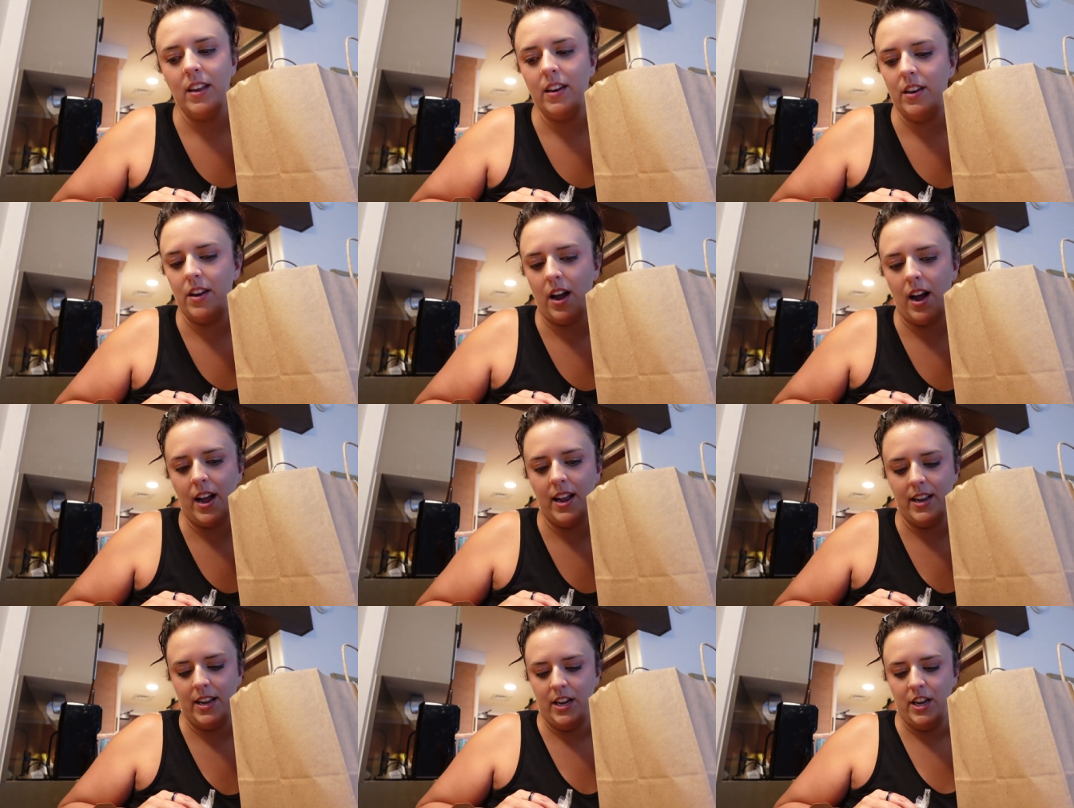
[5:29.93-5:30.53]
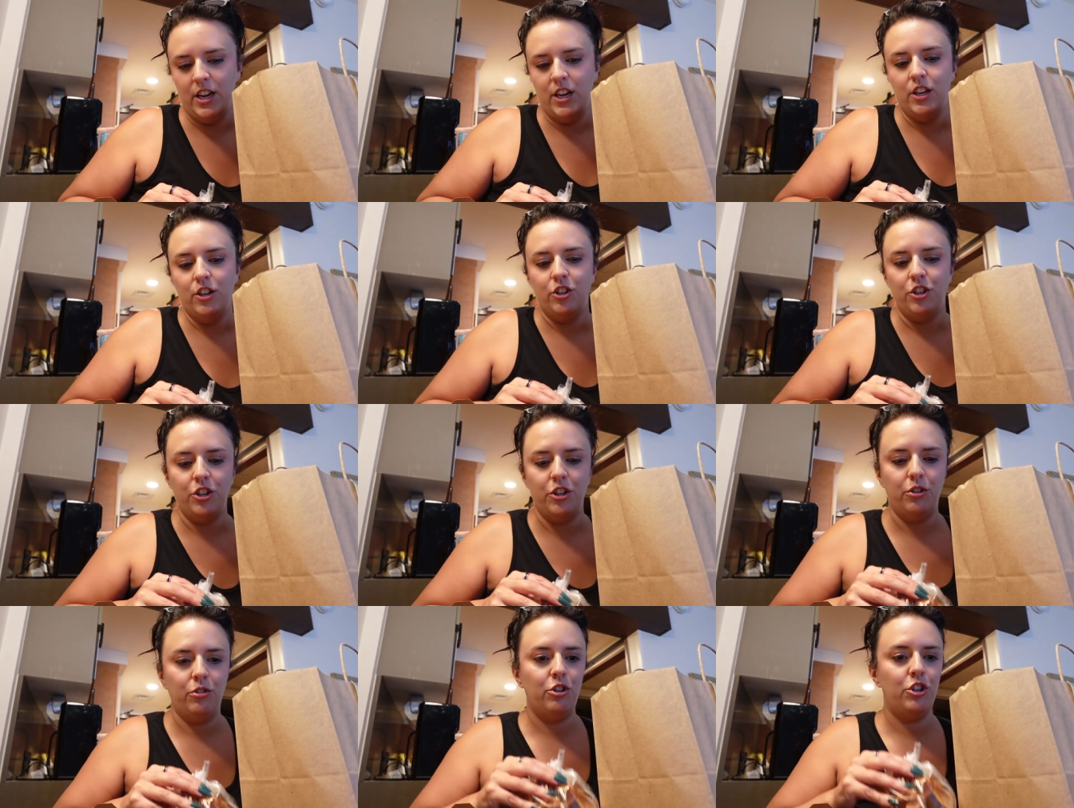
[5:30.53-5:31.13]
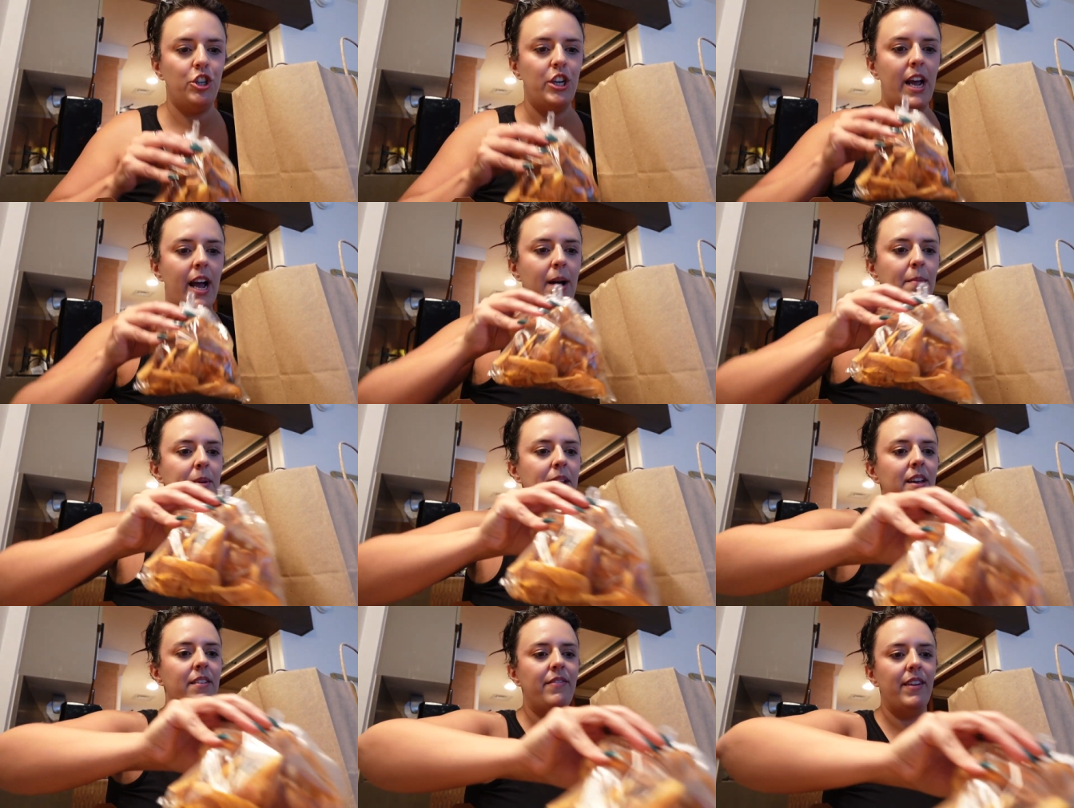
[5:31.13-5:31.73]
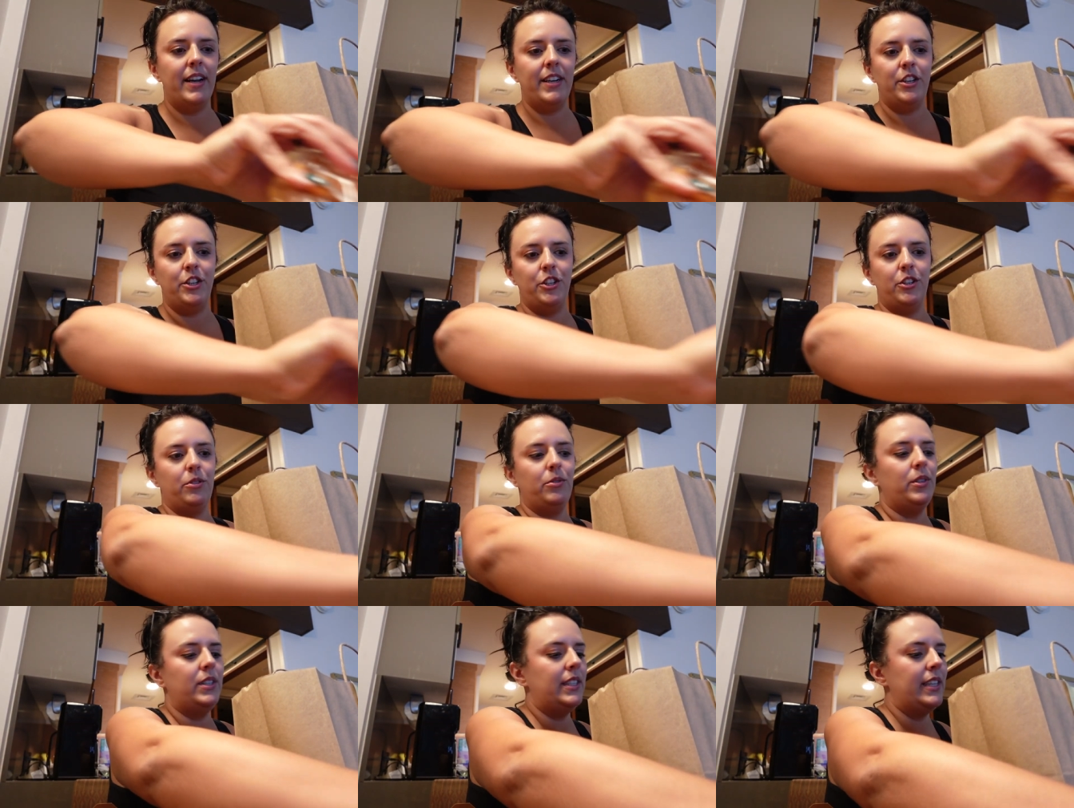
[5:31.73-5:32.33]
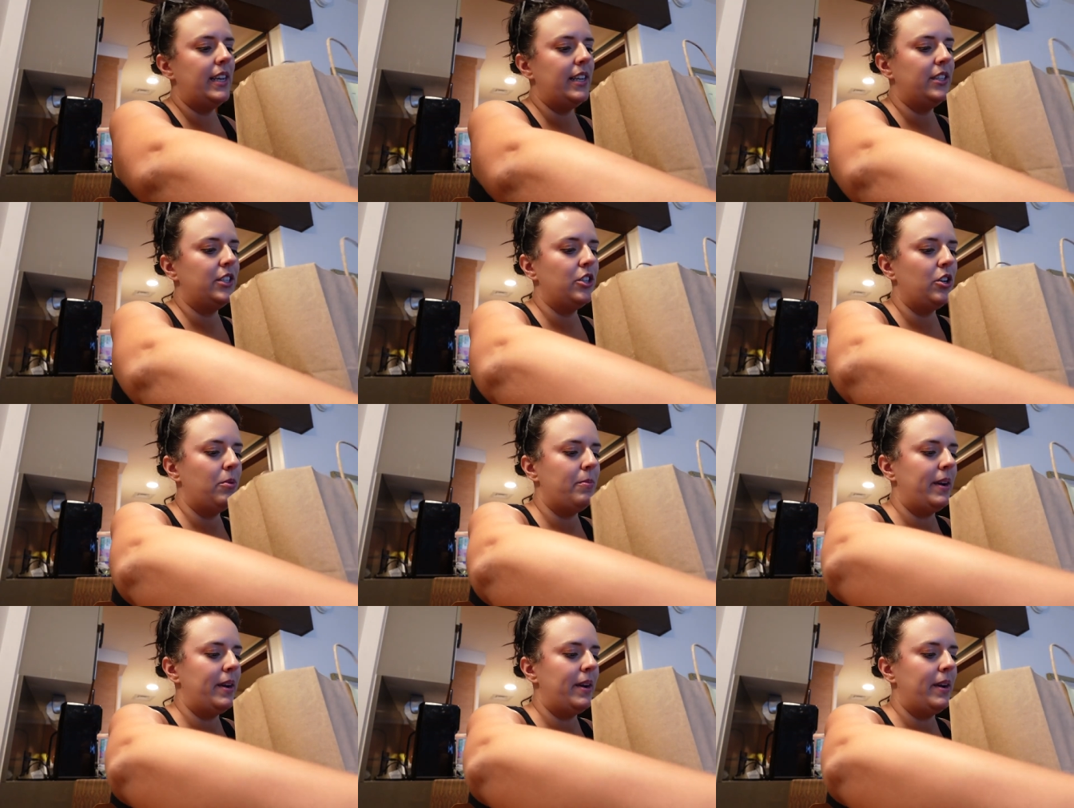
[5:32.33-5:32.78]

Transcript: not too shabby if I do say so